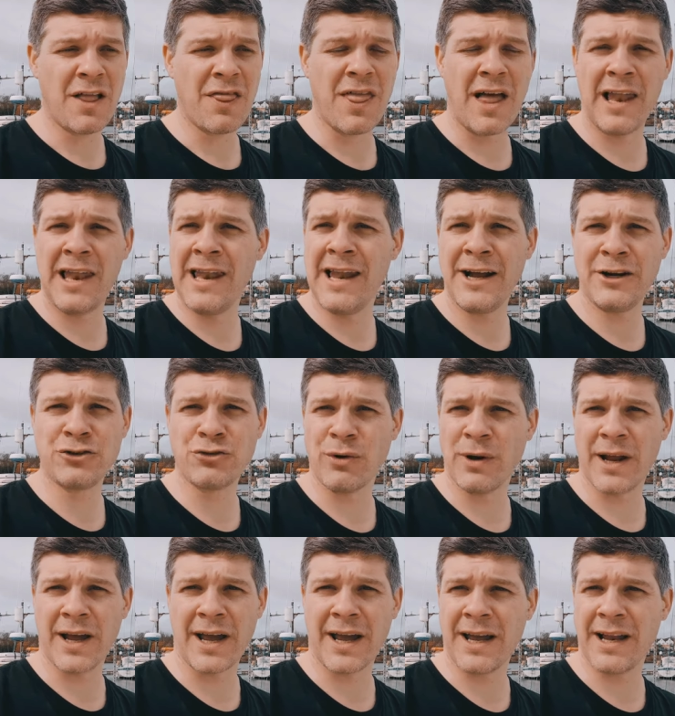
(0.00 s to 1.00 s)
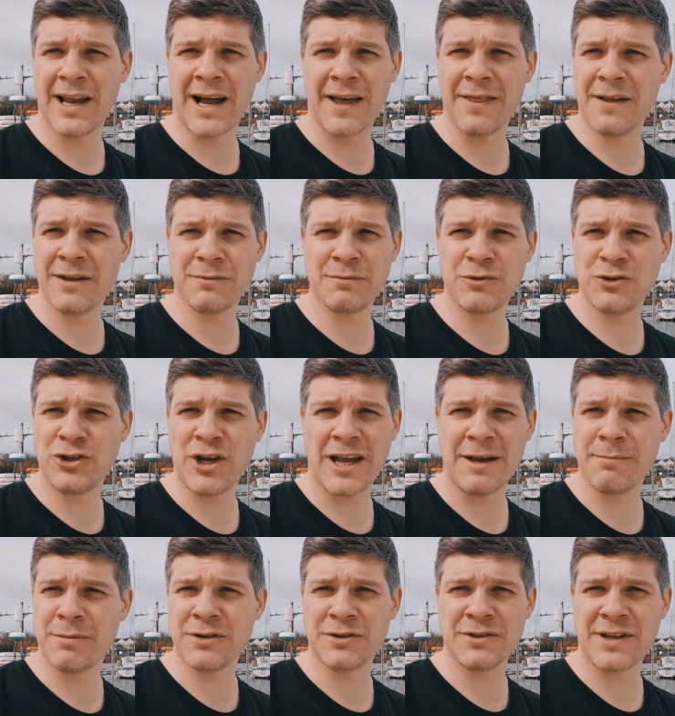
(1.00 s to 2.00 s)
they're literally like the
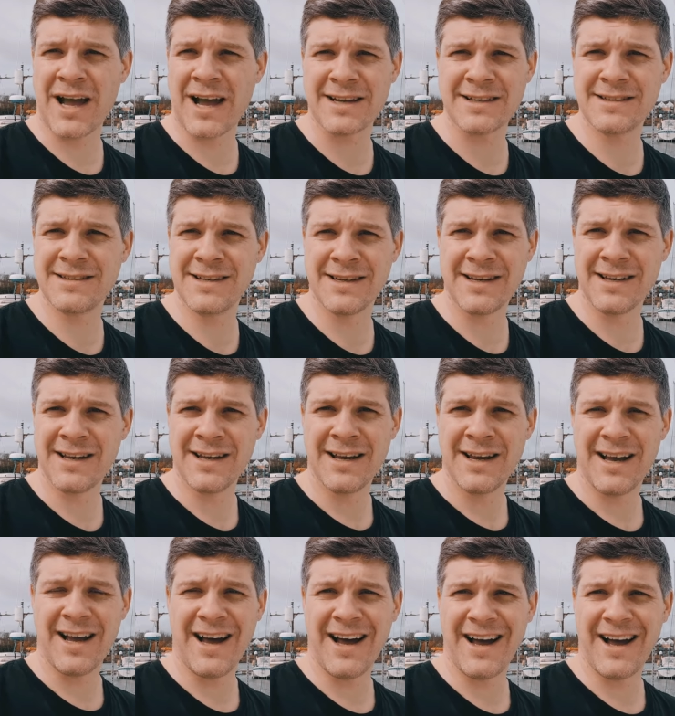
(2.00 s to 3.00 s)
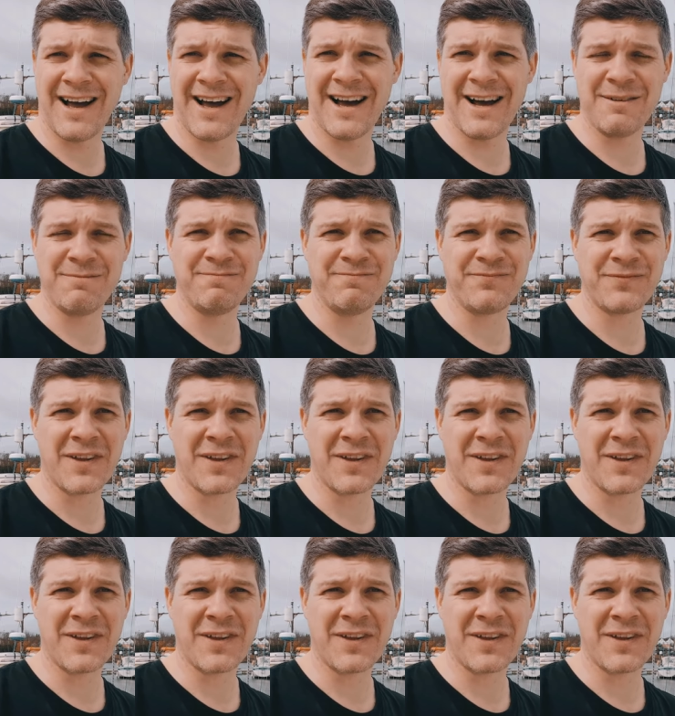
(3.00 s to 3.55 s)
cheapest assed um,